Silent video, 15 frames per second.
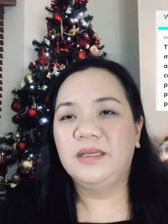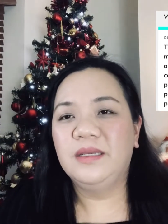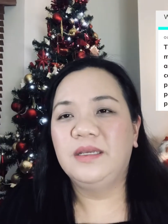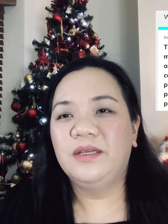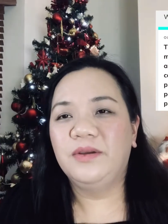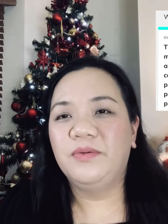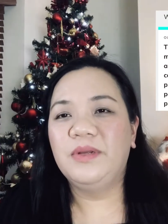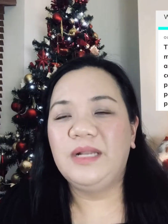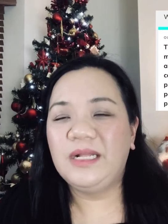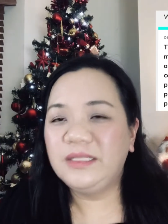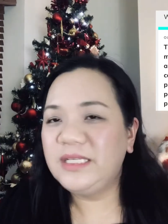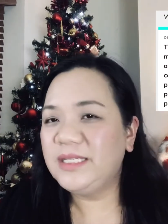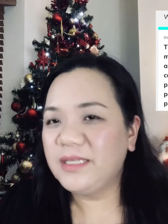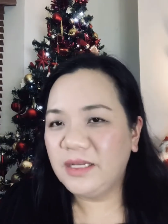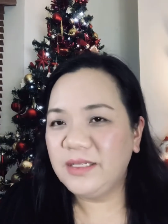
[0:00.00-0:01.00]
well, I'll
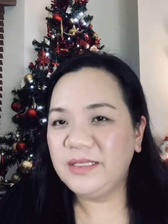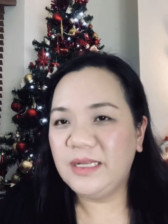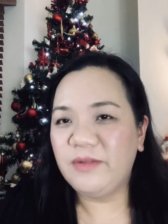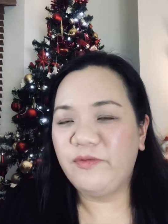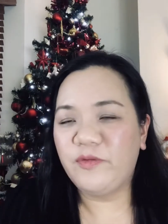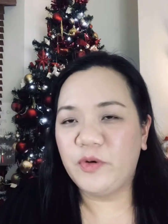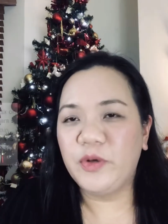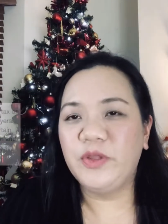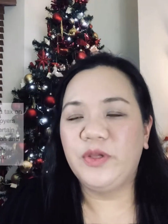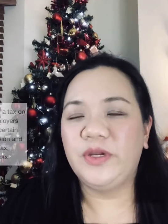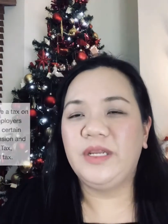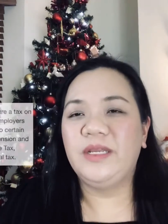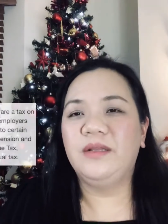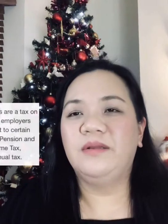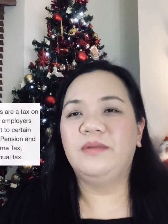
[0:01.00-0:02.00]
discuss that further
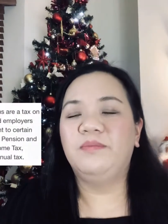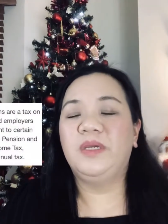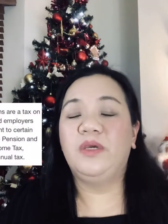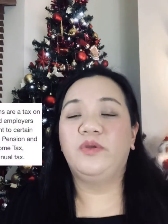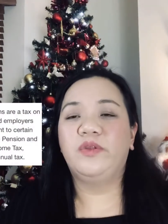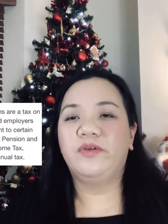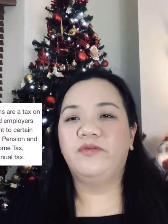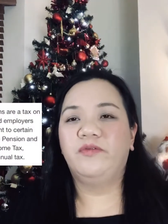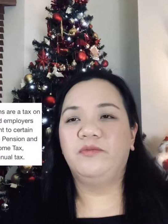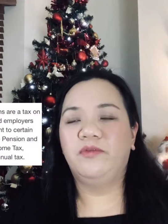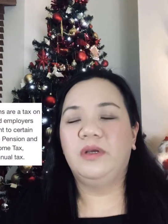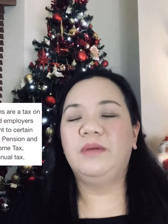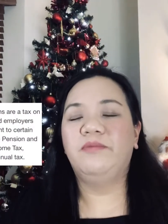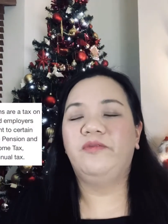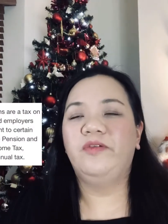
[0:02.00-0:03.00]
in my other
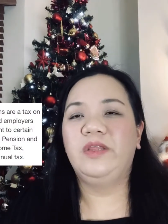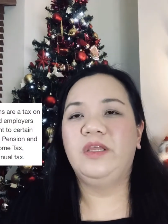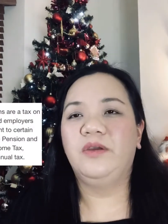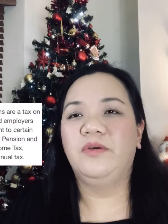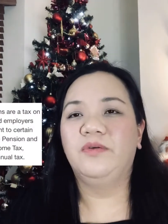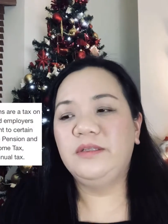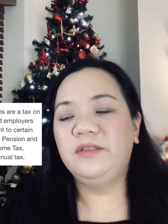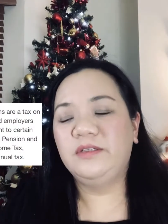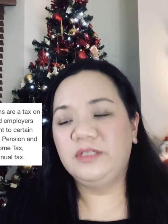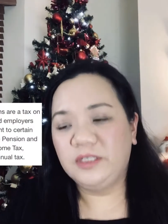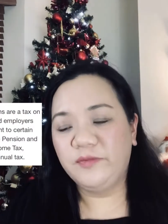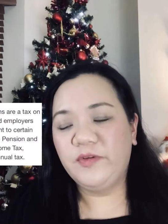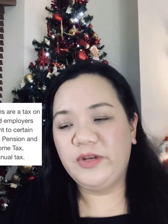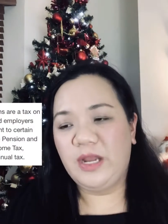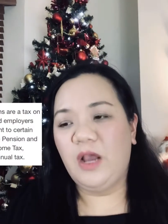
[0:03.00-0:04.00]
video. Just
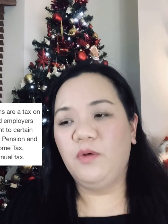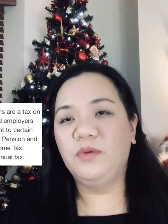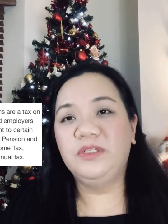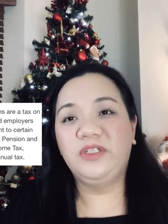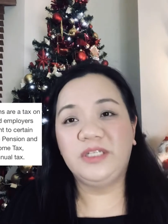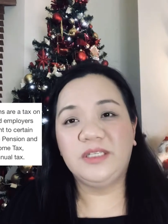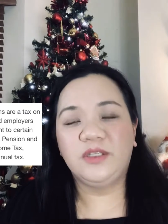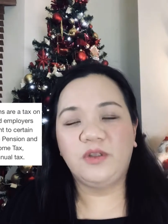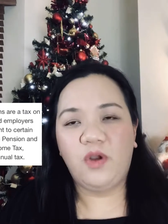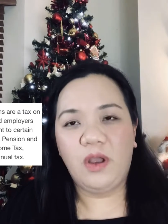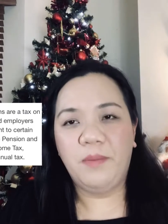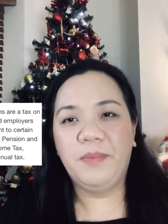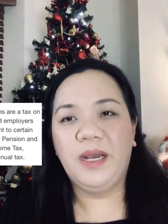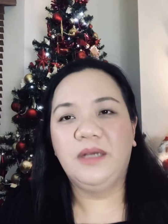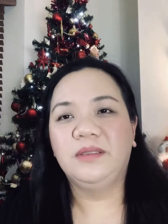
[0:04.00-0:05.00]
for now, we'll just talk
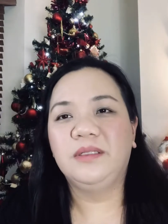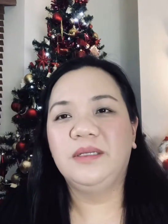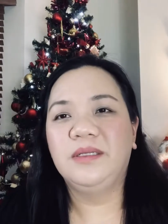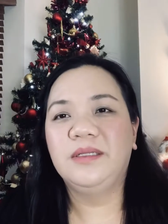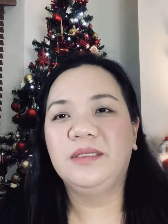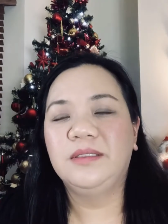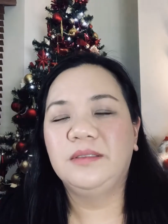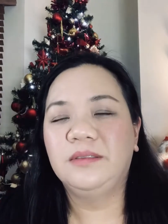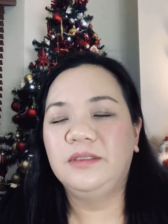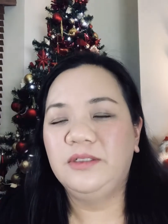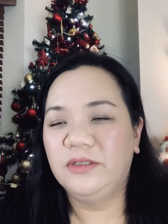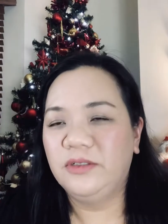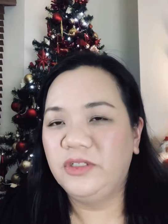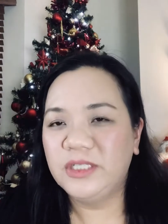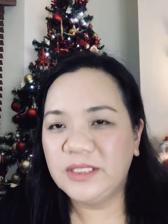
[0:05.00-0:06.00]
about,
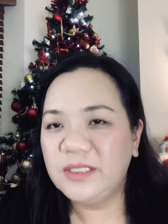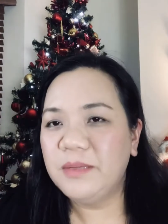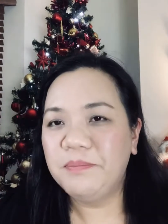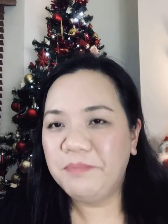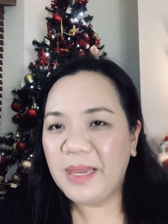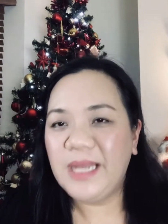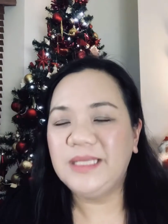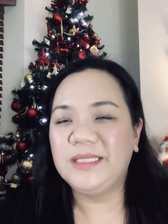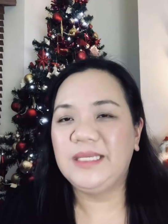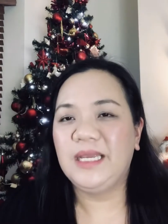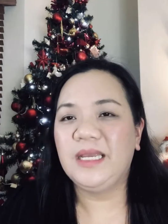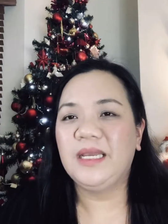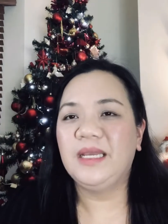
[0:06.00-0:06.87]
just the basic